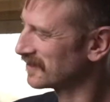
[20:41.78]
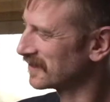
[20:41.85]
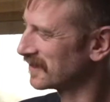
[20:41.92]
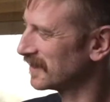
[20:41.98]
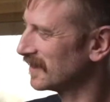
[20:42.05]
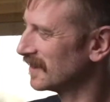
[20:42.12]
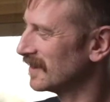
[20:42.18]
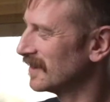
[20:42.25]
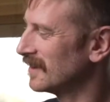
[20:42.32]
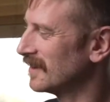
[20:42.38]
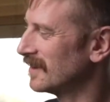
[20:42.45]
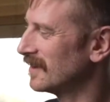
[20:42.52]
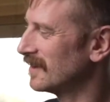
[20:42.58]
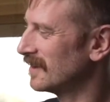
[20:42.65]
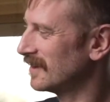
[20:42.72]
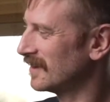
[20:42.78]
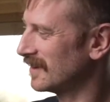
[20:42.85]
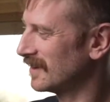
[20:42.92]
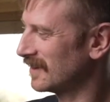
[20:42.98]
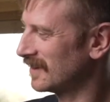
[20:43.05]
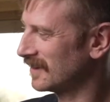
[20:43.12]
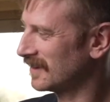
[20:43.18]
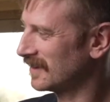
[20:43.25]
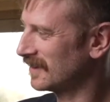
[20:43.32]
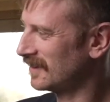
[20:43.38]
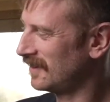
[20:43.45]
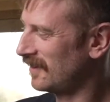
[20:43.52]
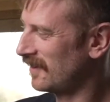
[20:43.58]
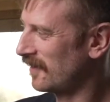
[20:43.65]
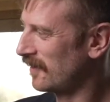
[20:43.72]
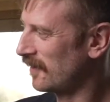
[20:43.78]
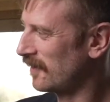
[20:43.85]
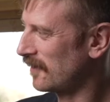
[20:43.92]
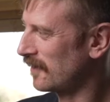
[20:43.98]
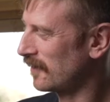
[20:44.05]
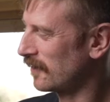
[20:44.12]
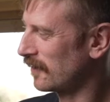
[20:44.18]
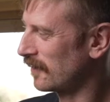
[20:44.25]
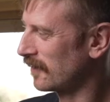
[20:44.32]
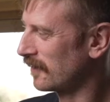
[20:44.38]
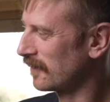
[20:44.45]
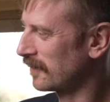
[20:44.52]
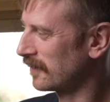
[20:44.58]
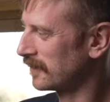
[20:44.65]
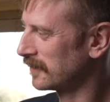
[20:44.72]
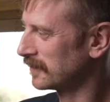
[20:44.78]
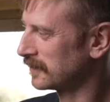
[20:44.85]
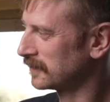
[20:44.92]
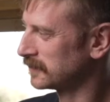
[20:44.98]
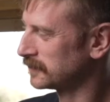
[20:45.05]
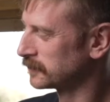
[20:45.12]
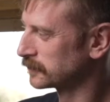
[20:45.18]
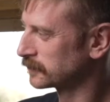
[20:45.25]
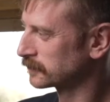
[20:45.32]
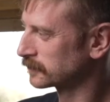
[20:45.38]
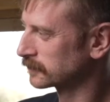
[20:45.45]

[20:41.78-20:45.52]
The person shown says nothing.